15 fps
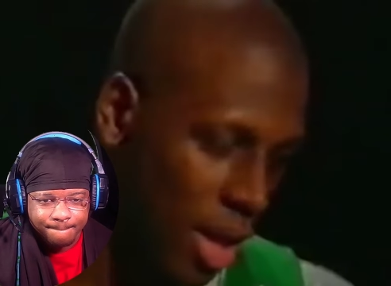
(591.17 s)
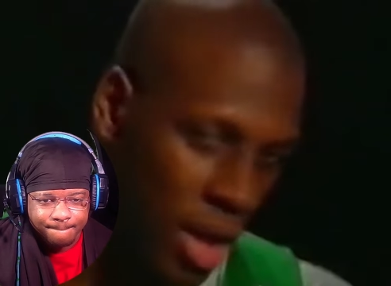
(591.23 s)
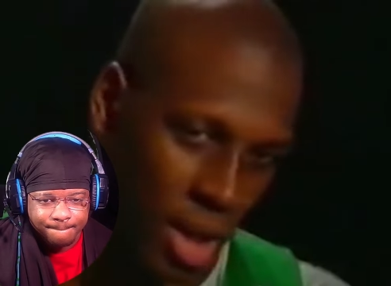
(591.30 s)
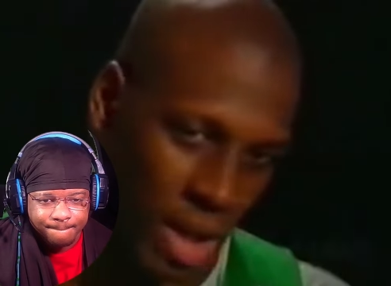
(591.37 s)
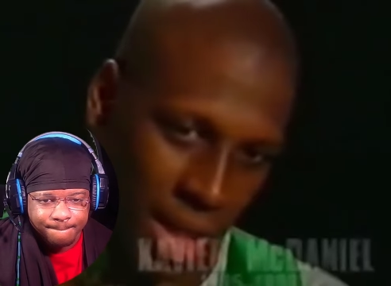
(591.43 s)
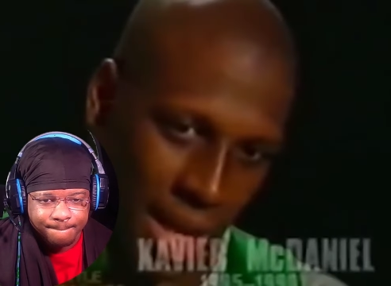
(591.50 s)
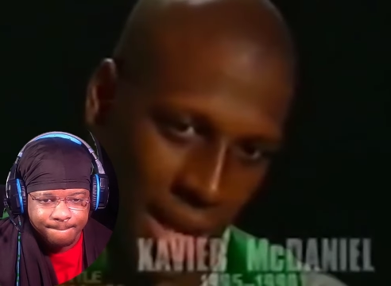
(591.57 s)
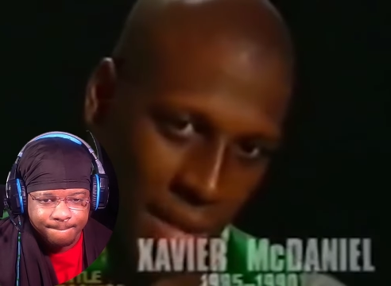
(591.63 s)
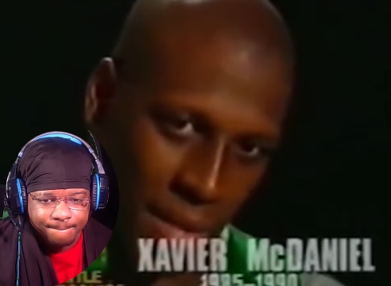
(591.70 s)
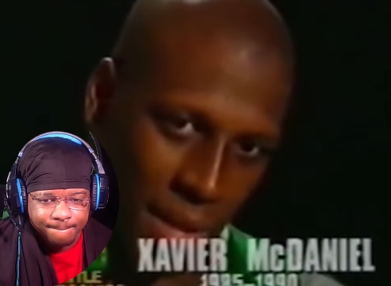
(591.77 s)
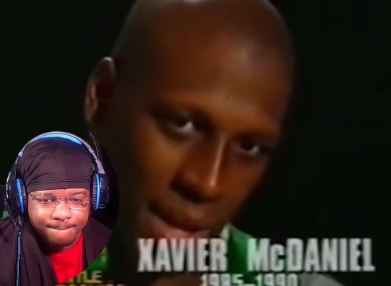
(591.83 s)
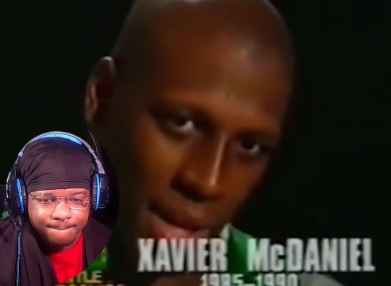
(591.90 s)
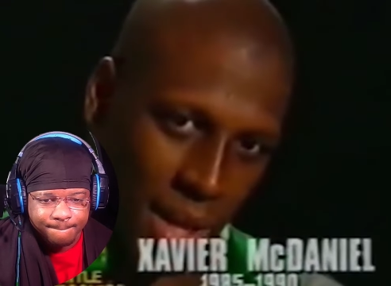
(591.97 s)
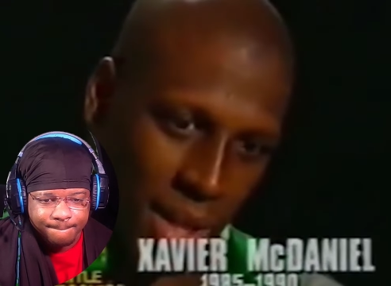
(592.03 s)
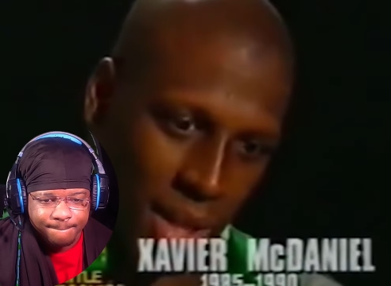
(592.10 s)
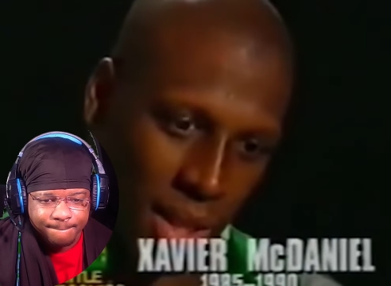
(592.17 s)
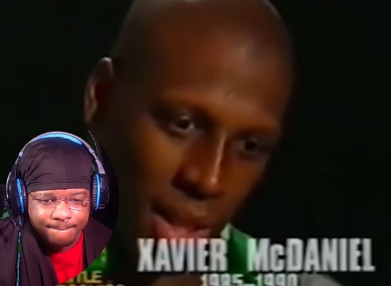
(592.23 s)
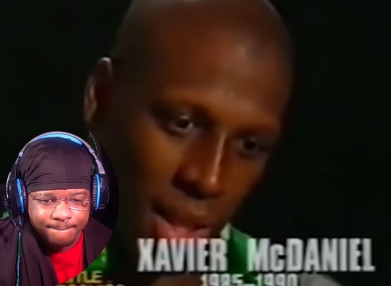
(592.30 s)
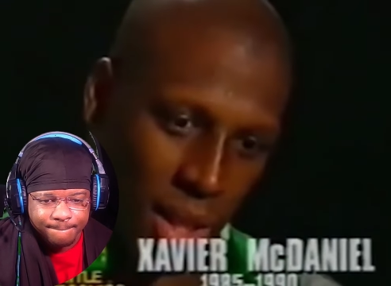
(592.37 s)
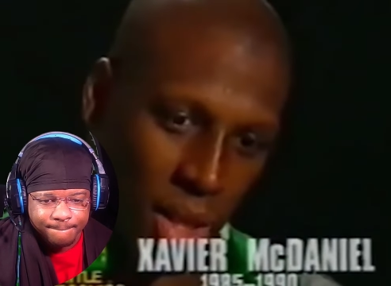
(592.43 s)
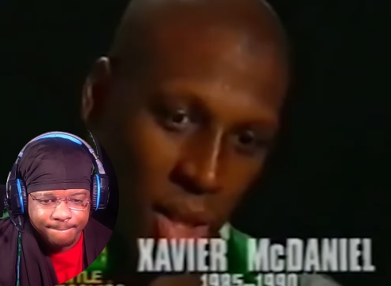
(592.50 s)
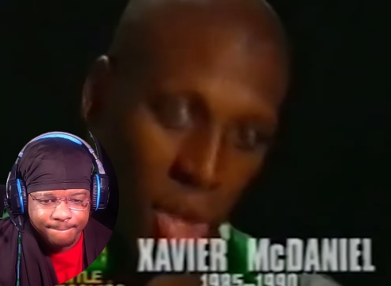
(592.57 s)
Speaker 1: They called time out. He
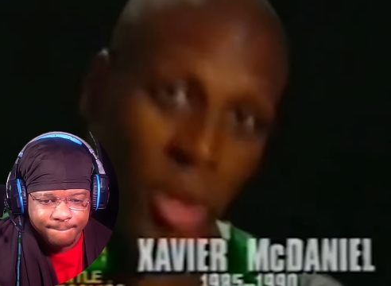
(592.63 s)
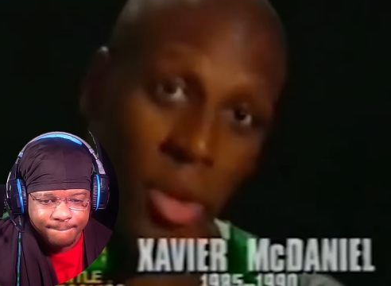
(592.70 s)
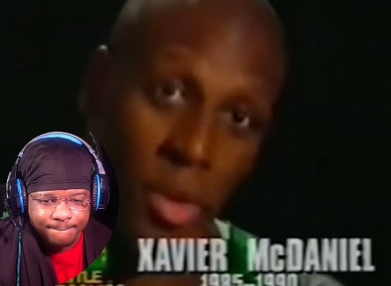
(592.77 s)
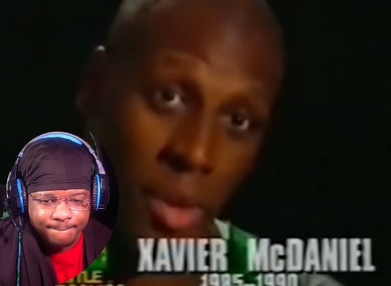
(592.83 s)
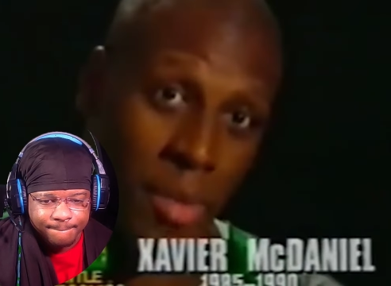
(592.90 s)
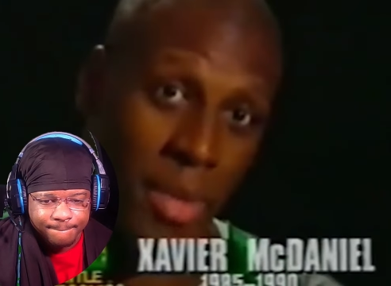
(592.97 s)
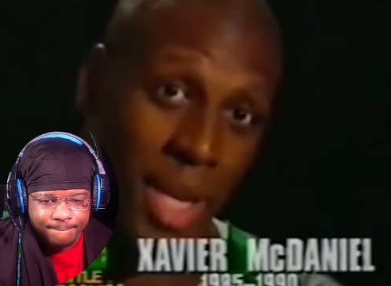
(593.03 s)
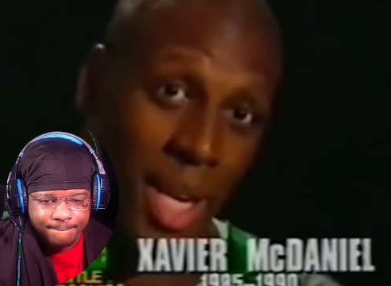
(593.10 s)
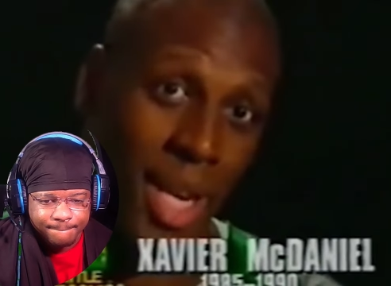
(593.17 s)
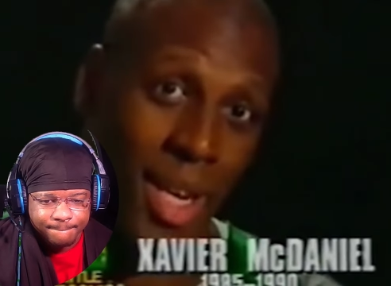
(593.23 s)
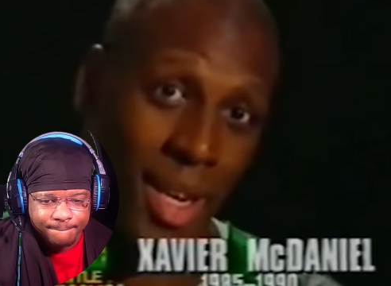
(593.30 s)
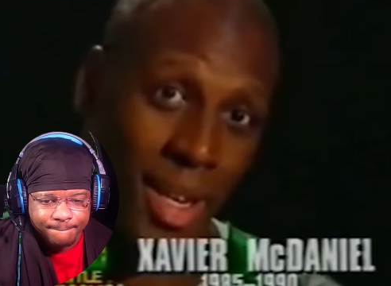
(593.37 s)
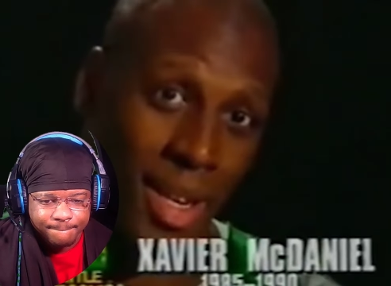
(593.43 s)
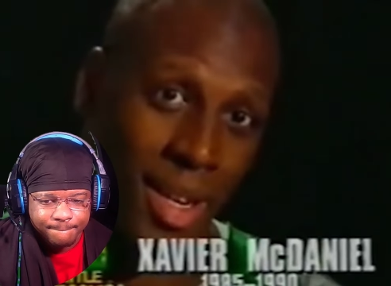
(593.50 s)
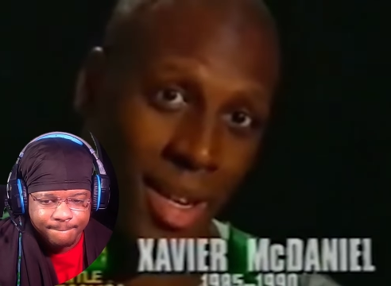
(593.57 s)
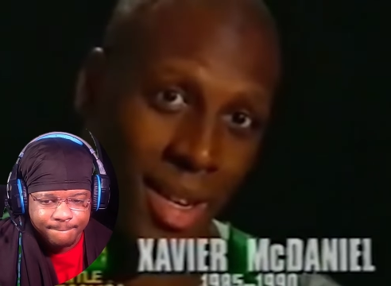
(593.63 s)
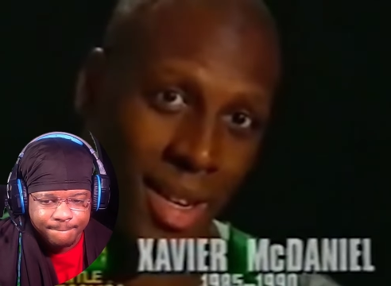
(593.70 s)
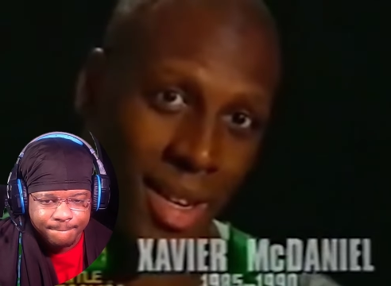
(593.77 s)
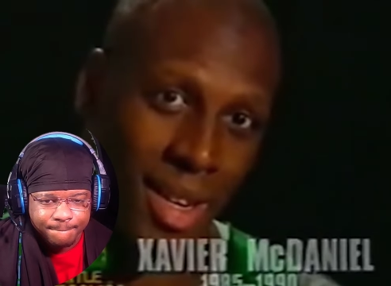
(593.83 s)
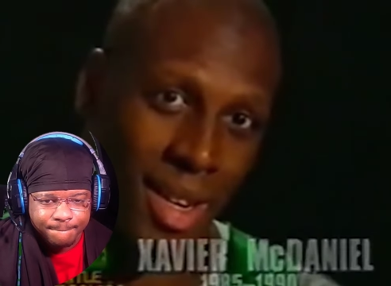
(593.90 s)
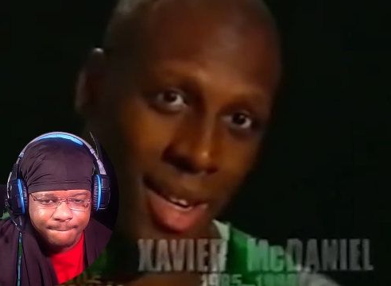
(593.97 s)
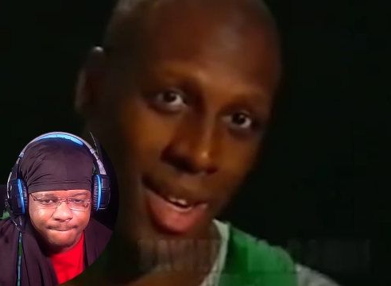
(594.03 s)
said, you know I'm going to get it.
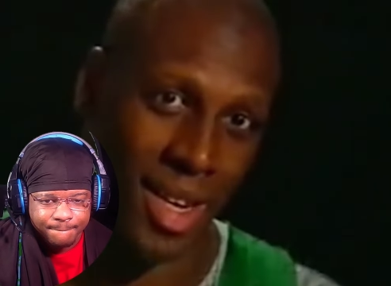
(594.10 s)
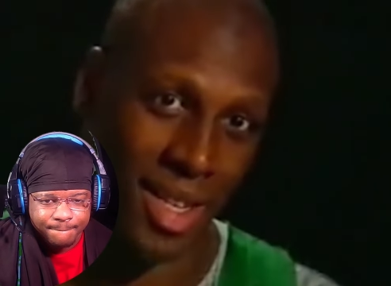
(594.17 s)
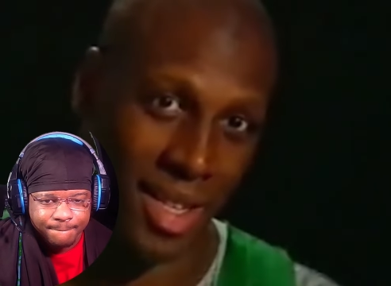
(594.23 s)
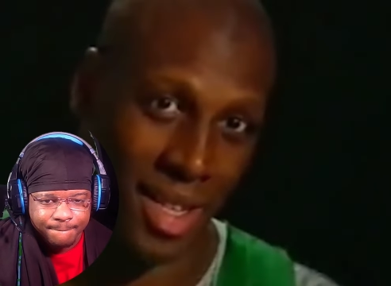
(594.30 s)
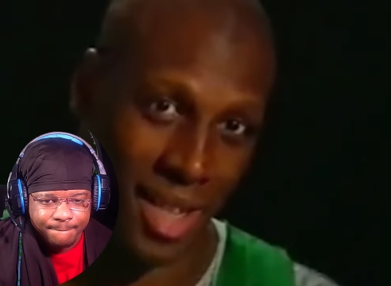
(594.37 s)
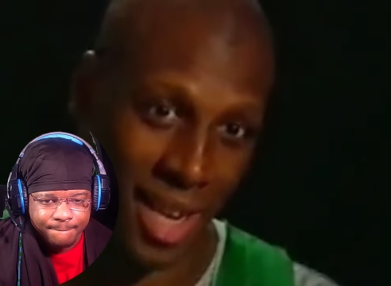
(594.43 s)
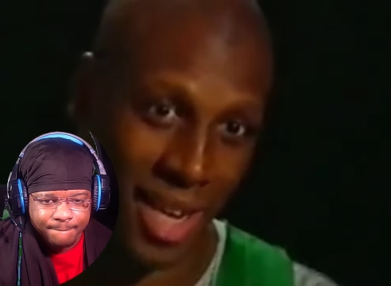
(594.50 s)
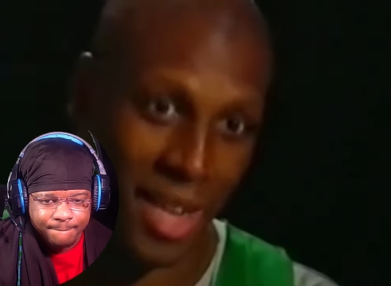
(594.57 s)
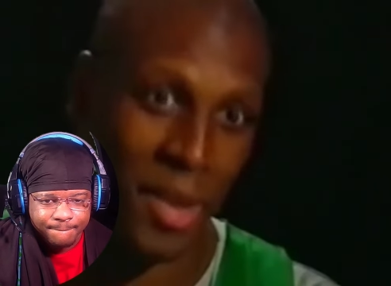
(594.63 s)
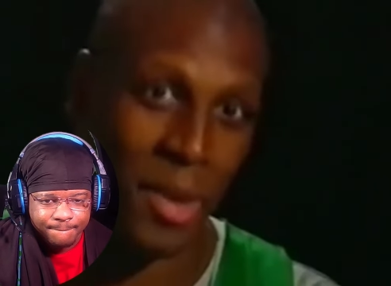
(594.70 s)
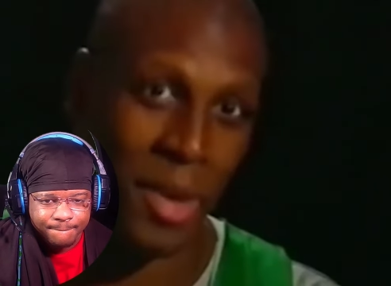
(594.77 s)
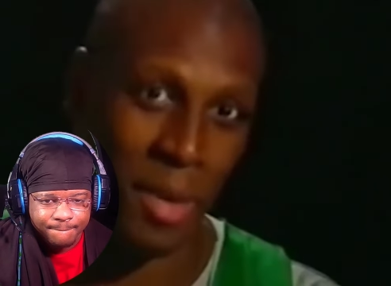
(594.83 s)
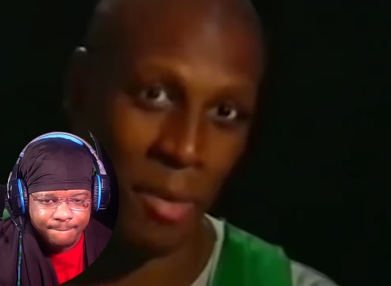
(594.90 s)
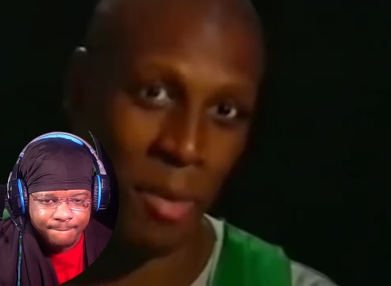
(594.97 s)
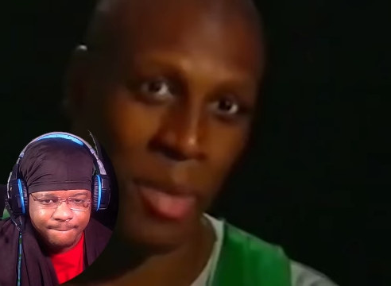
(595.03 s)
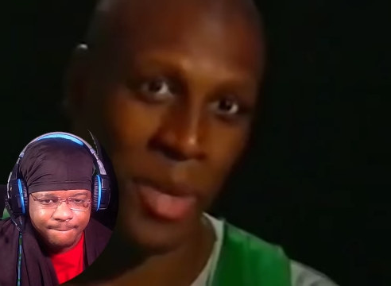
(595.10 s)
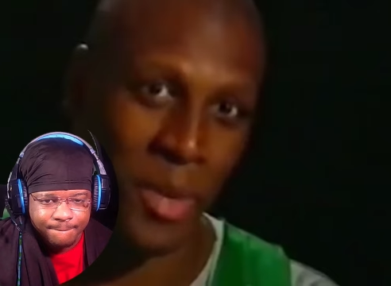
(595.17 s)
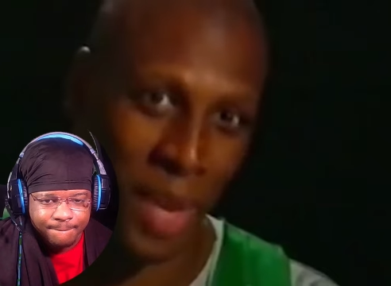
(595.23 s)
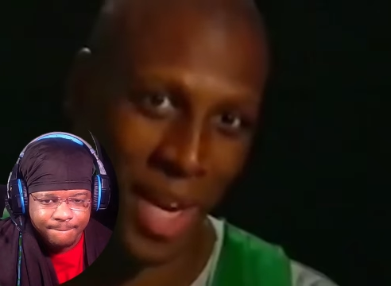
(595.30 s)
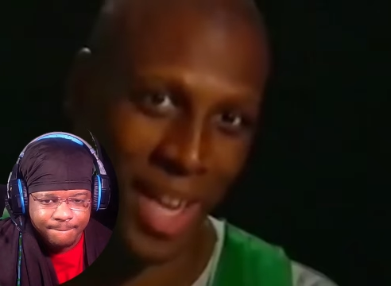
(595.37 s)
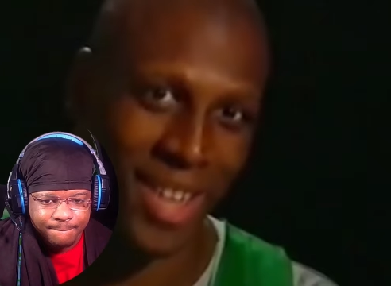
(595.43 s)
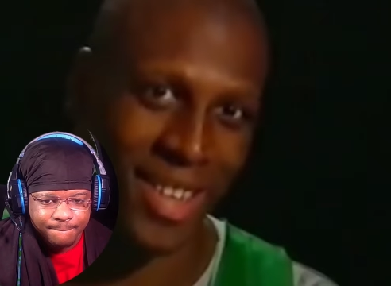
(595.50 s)
And I said, I know I'm
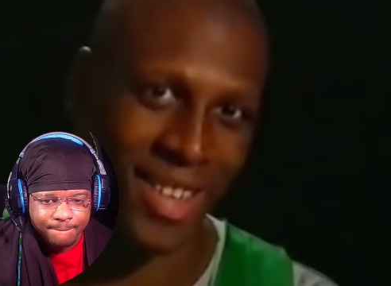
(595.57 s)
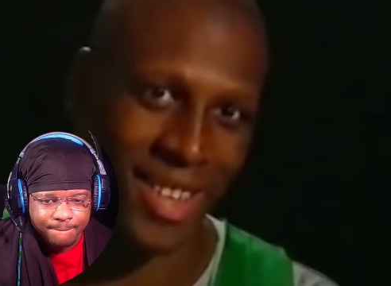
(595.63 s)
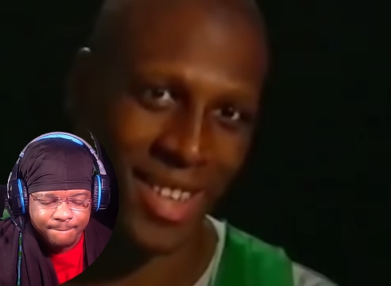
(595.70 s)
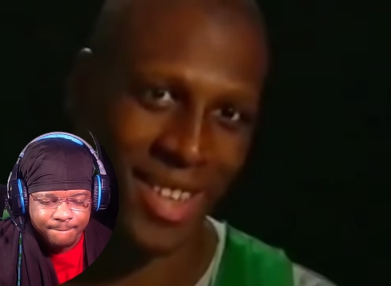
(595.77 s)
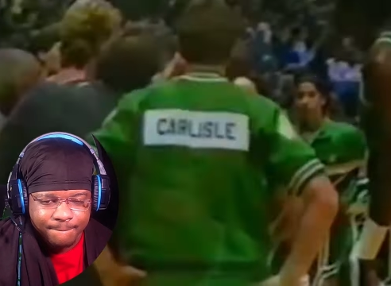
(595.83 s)
going to be waiting.